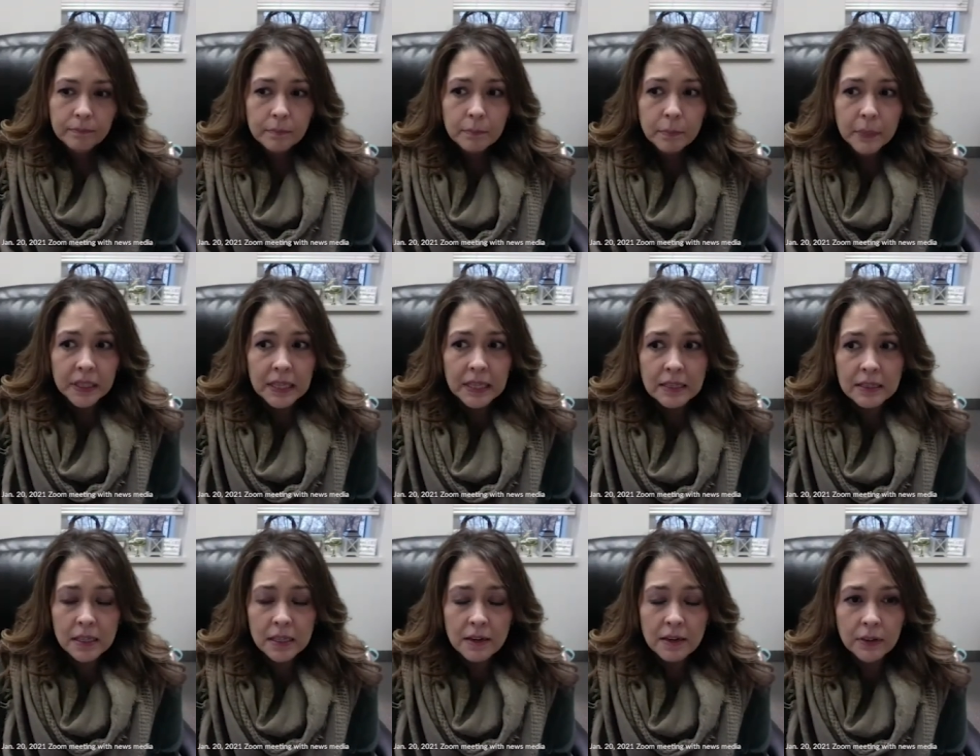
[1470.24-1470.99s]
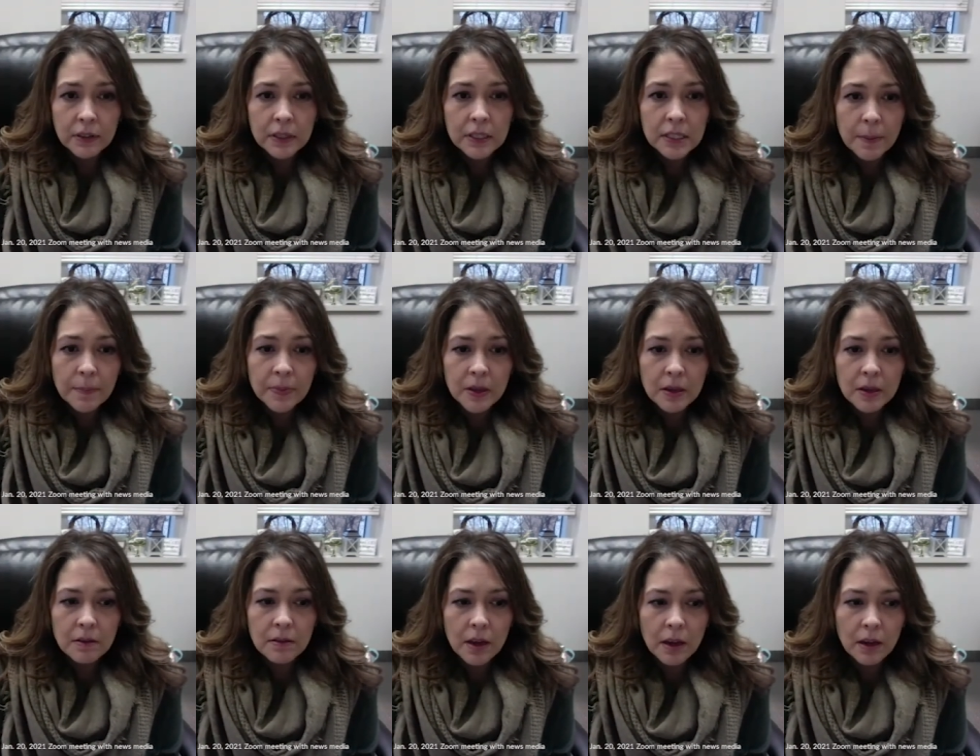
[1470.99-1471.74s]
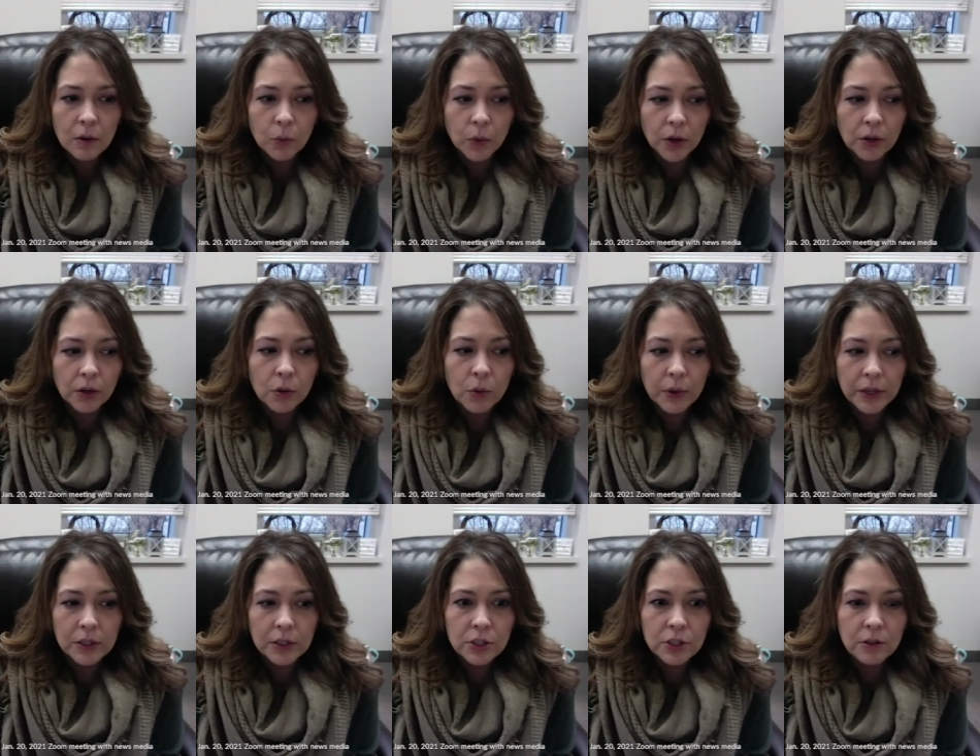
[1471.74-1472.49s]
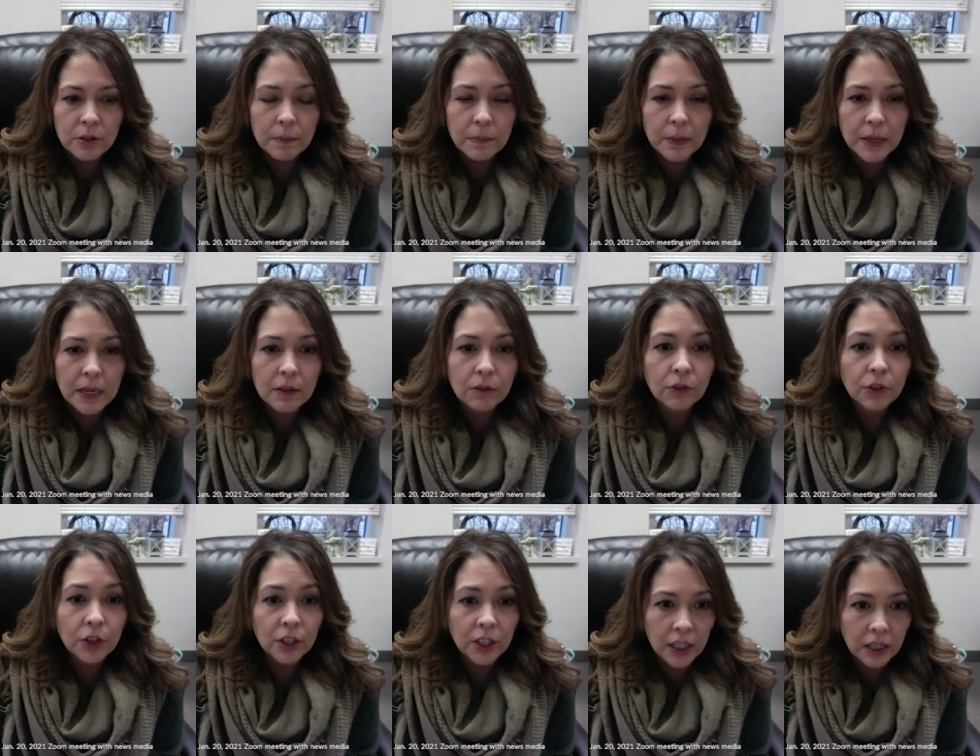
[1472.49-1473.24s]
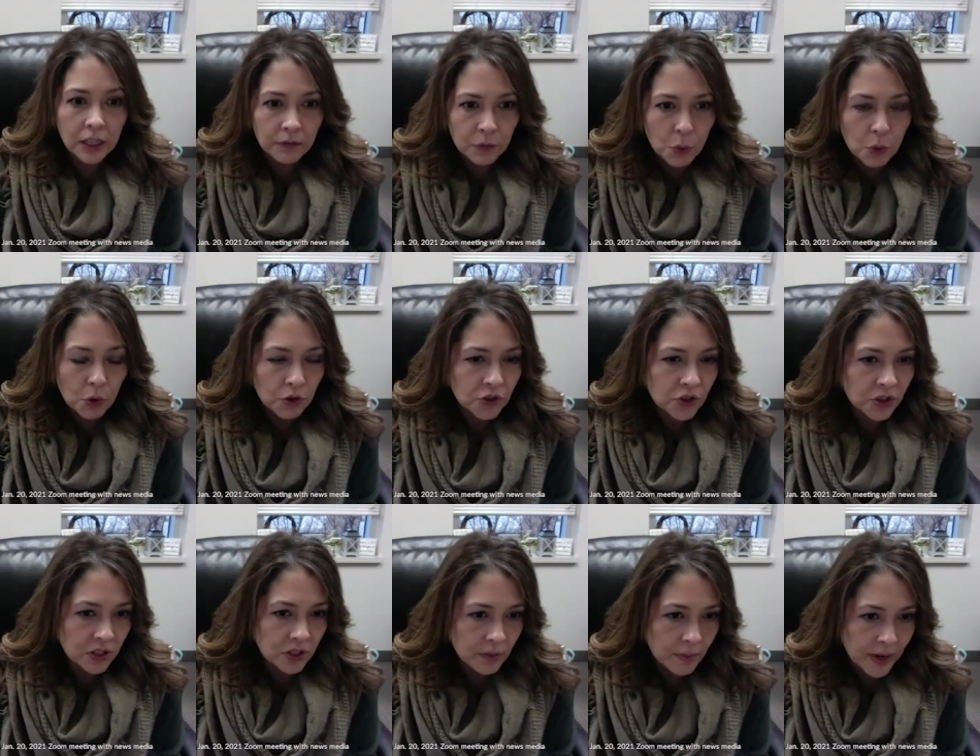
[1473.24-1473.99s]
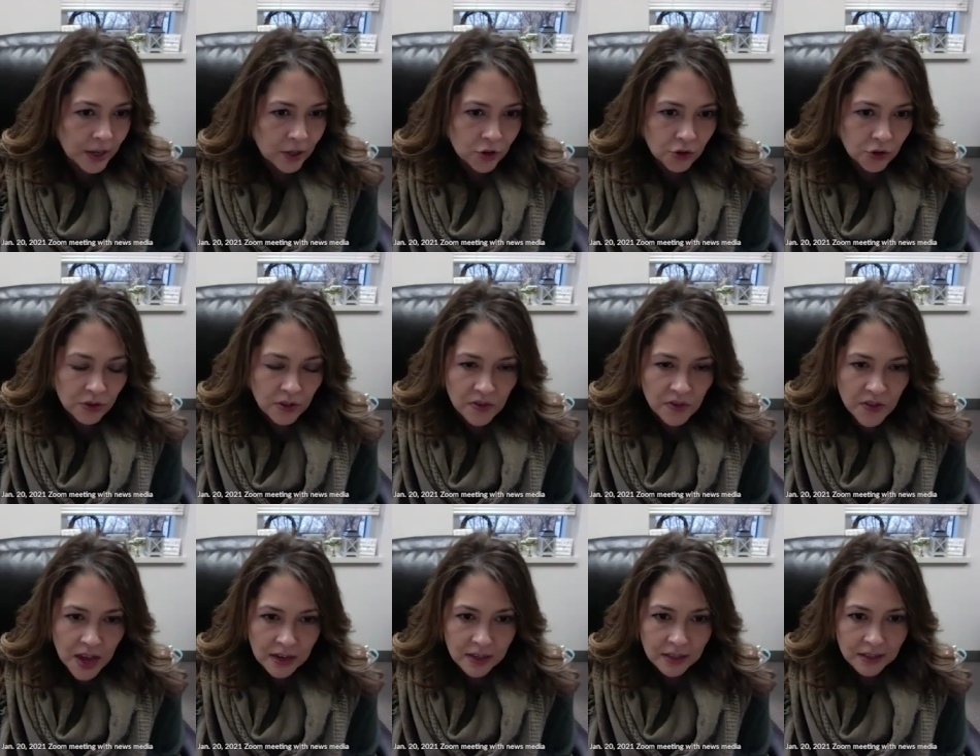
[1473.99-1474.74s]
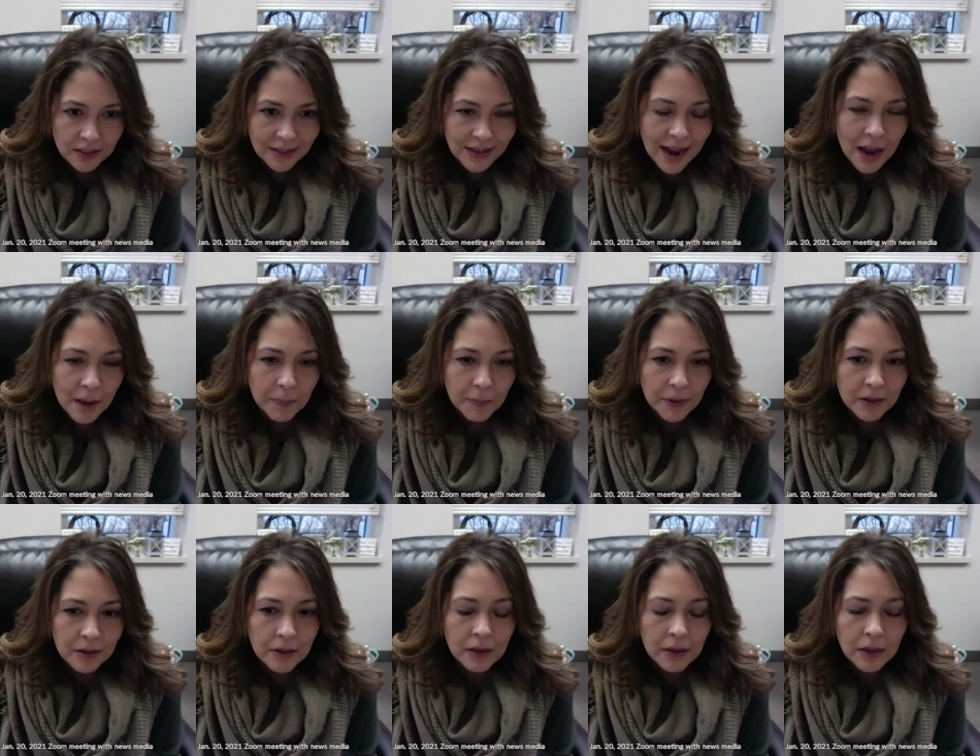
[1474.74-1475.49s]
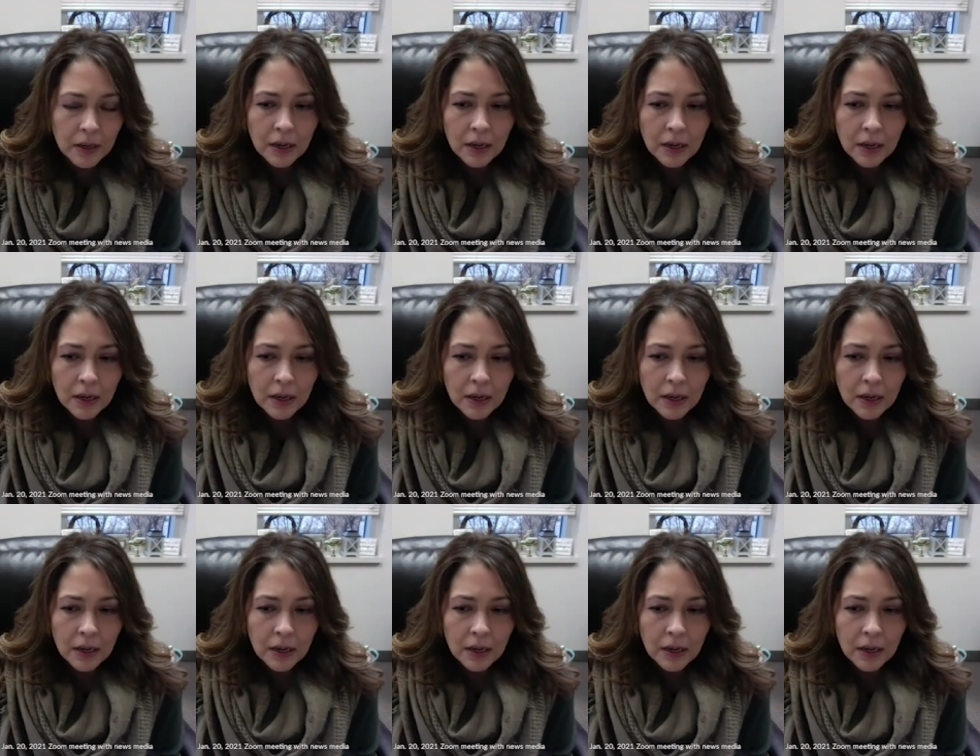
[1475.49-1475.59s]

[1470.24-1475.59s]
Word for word: but that's definitely something that we're going to be looking for, just to make sure that that doesn't happen.